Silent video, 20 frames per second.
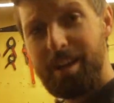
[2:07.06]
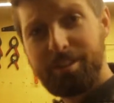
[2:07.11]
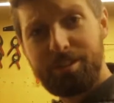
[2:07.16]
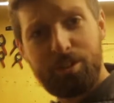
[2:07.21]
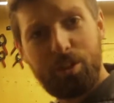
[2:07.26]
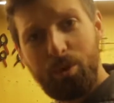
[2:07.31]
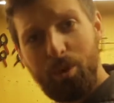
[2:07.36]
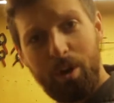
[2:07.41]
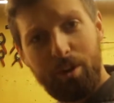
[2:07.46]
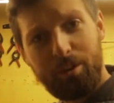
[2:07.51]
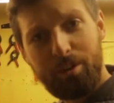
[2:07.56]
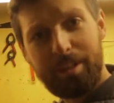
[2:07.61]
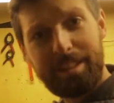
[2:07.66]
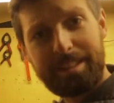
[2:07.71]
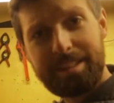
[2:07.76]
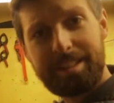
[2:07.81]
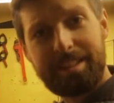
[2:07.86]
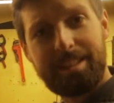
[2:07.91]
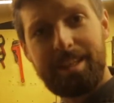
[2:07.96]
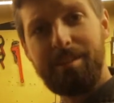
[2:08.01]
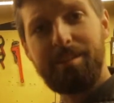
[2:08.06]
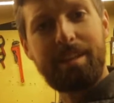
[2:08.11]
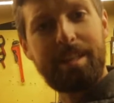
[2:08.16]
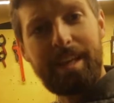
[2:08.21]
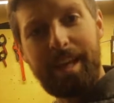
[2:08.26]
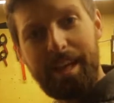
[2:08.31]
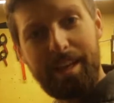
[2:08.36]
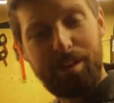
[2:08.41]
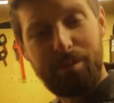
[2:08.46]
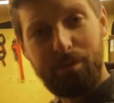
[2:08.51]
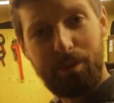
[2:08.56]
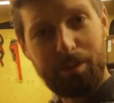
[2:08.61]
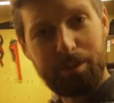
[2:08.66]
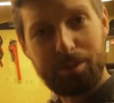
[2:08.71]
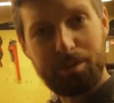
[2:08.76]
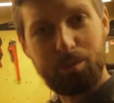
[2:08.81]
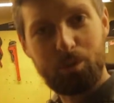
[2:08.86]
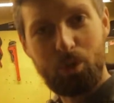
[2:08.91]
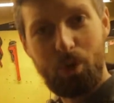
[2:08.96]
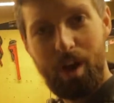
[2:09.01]
278 of our
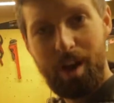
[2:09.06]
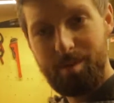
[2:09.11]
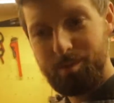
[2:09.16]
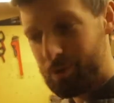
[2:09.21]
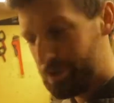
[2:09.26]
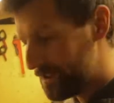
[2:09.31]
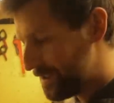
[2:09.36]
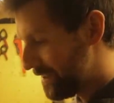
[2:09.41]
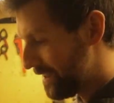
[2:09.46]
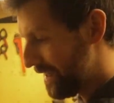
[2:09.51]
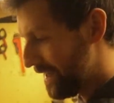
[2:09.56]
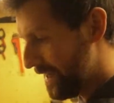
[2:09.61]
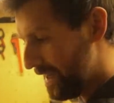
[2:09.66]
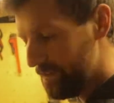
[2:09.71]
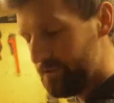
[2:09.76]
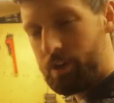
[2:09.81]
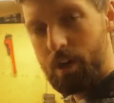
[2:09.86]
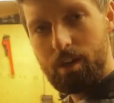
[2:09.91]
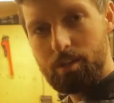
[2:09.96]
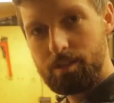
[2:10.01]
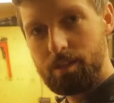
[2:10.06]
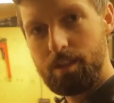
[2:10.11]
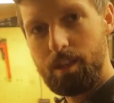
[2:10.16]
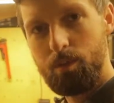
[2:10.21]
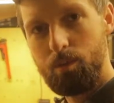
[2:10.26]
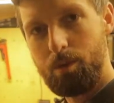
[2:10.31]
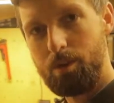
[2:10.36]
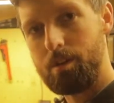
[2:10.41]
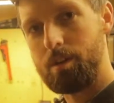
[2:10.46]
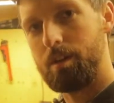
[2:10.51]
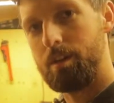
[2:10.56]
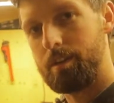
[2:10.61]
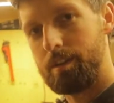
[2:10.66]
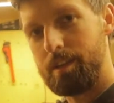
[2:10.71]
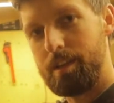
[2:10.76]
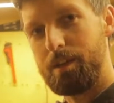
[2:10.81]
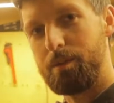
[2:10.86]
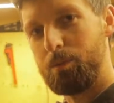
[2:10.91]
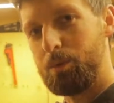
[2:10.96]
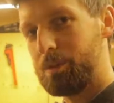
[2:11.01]
subscribers have cars that they work on, and
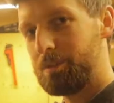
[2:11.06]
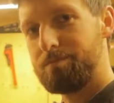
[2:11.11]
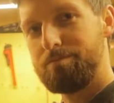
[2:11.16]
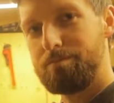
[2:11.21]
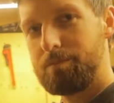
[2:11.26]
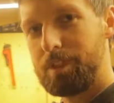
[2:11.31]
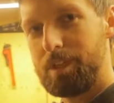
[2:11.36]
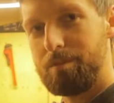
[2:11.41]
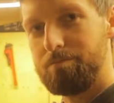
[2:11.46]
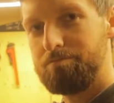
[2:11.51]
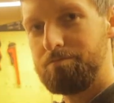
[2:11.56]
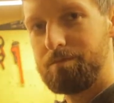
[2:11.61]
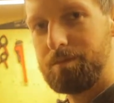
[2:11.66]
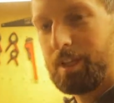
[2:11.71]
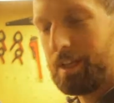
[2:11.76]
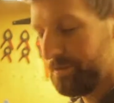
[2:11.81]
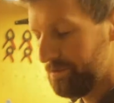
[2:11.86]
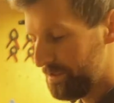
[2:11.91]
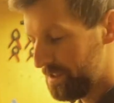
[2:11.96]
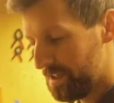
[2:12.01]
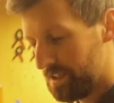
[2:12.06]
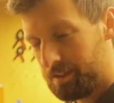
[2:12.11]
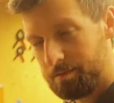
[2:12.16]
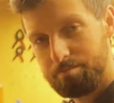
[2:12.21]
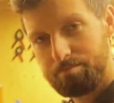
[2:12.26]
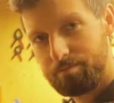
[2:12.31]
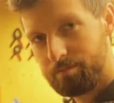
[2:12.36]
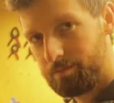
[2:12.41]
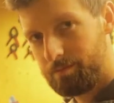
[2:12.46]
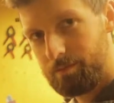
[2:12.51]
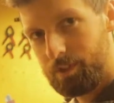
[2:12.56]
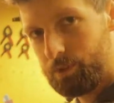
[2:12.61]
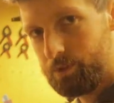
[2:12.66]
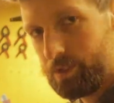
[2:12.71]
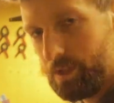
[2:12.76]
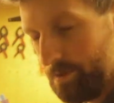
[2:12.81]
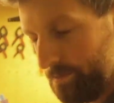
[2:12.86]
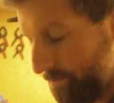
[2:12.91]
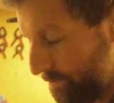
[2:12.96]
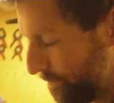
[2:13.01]
they would, you know, love to use
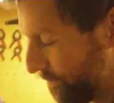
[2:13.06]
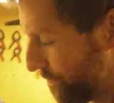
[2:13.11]
you.